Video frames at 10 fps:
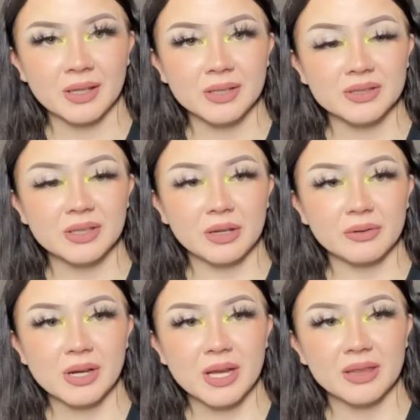
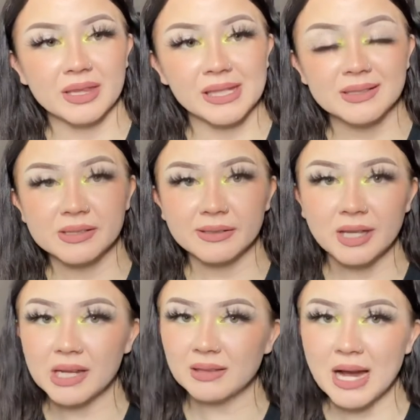So these look
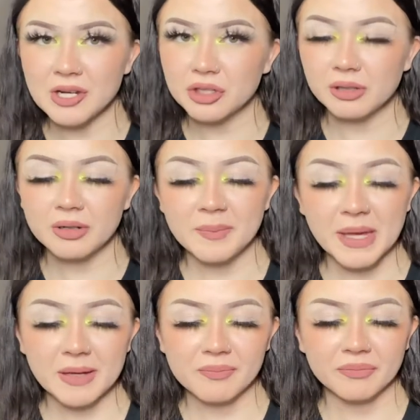like lash glue to
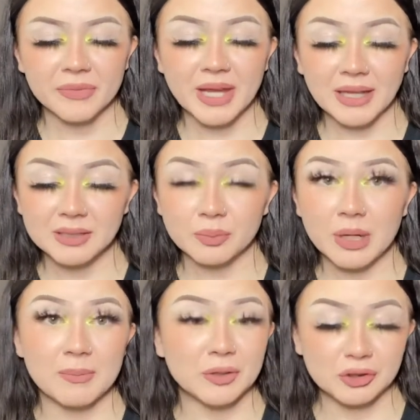me. That's what
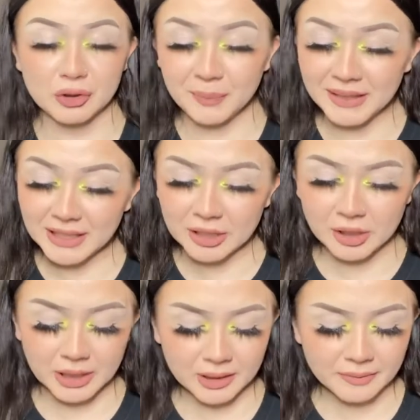I'm assuming they
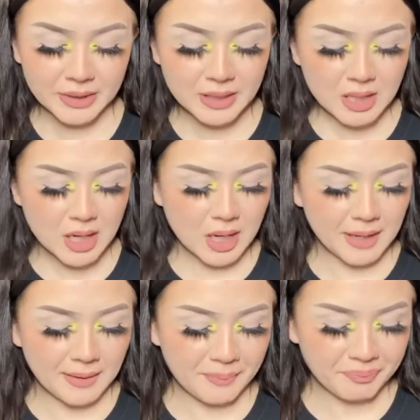are.
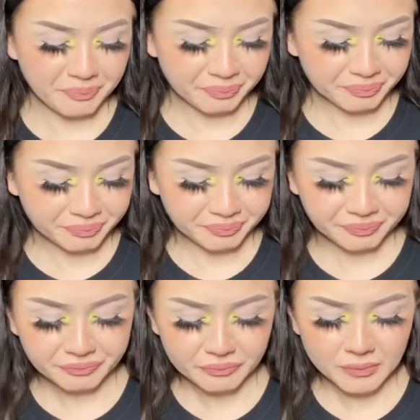Um,
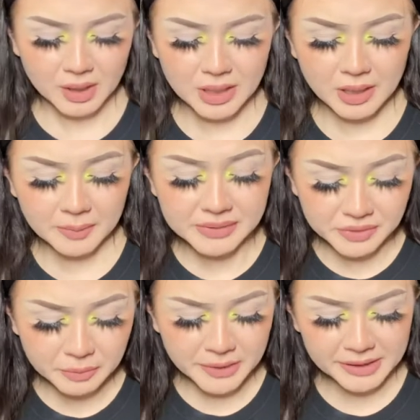and I'm
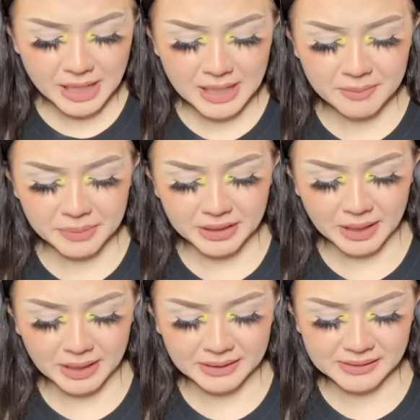assuming that
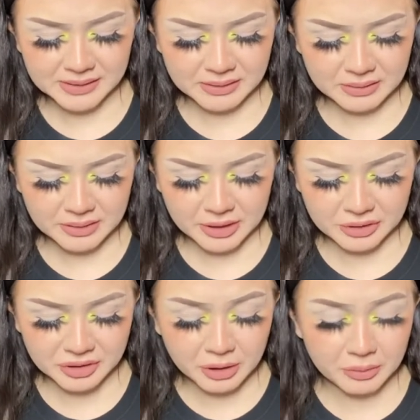because
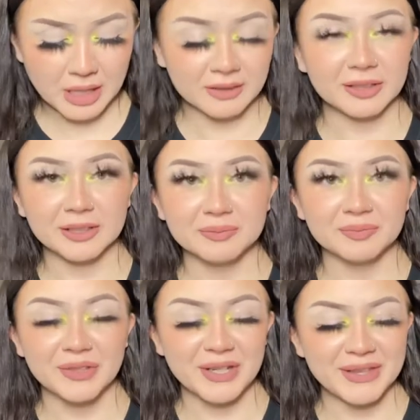there's no color
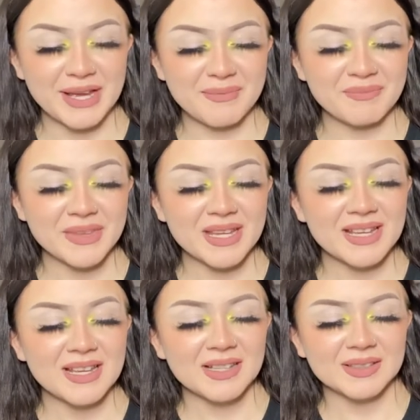on them.
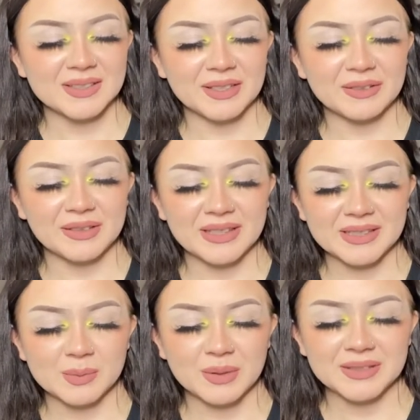So
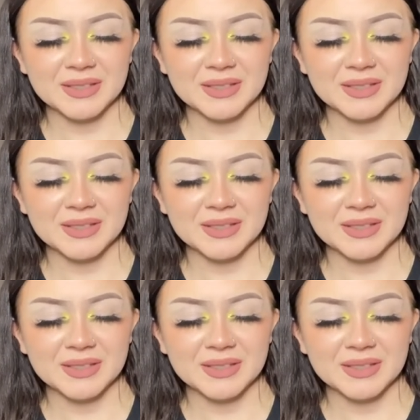this one's